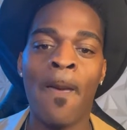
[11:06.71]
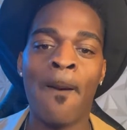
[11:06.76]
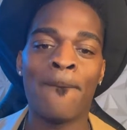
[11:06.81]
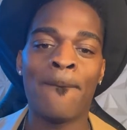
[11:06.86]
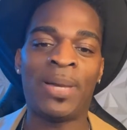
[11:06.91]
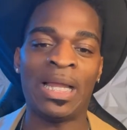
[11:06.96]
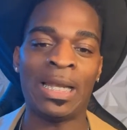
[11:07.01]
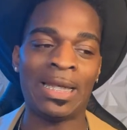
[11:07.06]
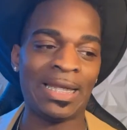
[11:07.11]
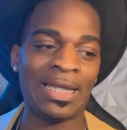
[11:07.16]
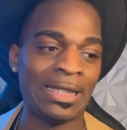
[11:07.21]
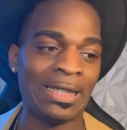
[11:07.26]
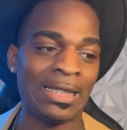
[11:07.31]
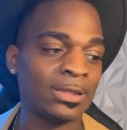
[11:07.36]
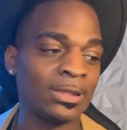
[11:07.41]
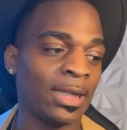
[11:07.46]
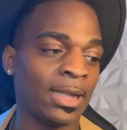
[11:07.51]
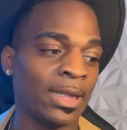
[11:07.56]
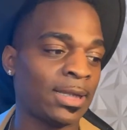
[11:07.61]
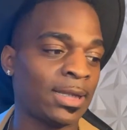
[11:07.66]
Please
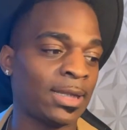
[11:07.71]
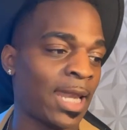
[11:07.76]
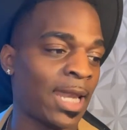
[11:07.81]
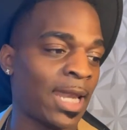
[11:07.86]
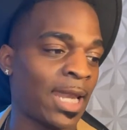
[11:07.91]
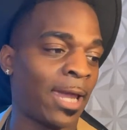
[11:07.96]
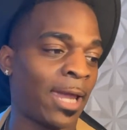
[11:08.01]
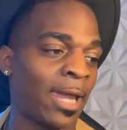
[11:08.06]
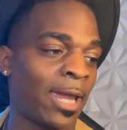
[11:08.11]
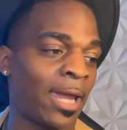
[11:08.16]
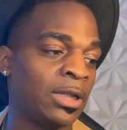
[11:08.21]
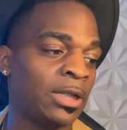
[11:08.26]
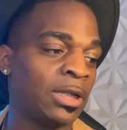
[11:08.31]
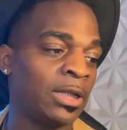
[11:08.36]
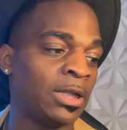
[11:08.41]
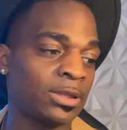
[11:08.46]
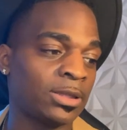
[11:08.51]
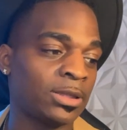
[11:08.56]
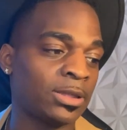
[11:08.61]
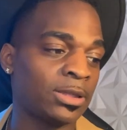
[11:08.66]
hit the like. Please
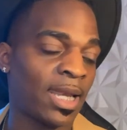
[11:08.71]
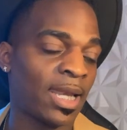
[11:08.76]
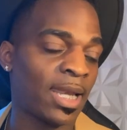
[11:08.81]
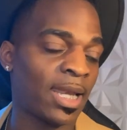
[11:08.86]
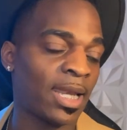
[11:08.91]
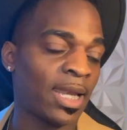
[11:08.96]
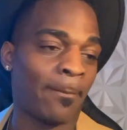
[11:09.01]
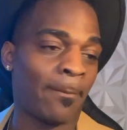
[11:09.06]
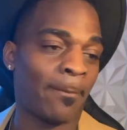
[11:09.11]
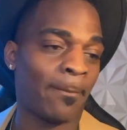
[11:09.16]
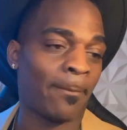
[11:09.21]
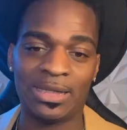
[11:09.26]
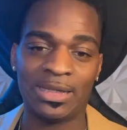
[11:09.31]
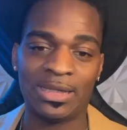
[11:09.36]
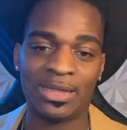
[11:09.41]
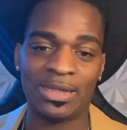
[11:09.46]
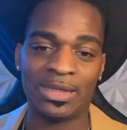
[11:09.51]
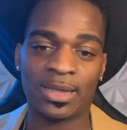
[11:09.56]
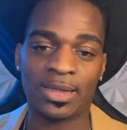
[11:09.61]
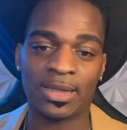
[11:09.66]
hit the like. Please
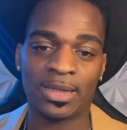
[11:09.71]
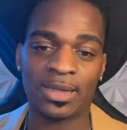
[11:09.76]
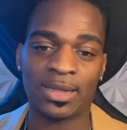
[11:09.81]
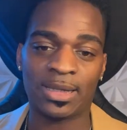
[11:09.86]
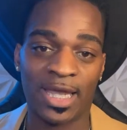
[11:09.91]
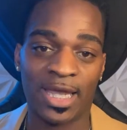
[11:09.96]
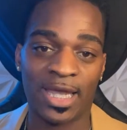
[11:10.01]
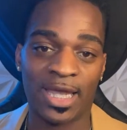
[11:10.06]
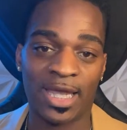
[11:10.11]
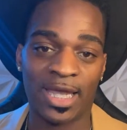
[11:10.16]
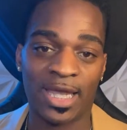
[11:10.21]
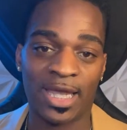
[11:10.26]
hit the like.